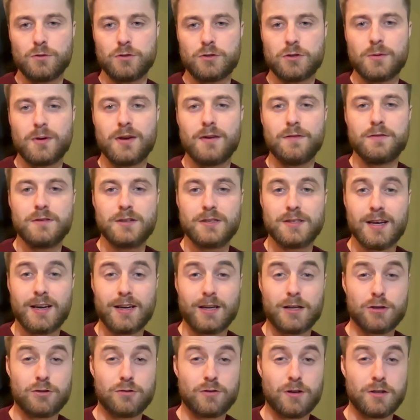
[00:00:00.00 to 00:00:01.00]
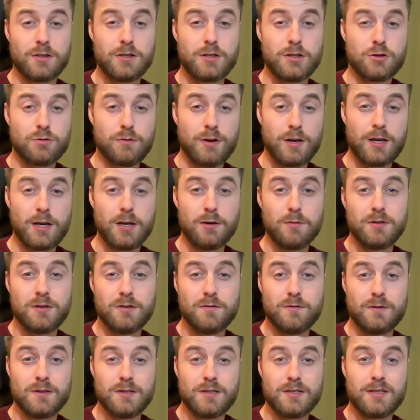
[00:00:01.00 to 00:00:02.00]
So if an attacker tries to trick you
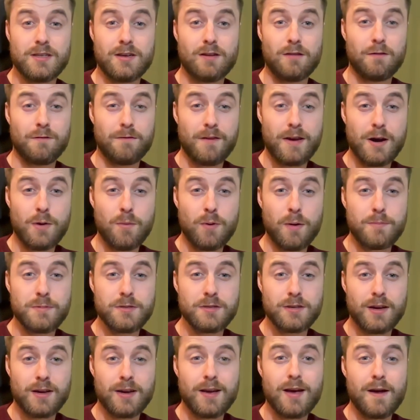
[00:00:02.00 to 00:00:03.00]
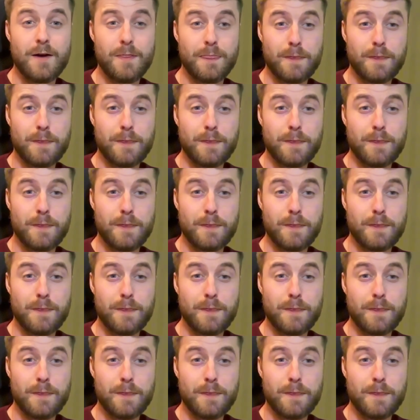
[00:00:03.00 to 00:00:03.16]
into visiting a fake website,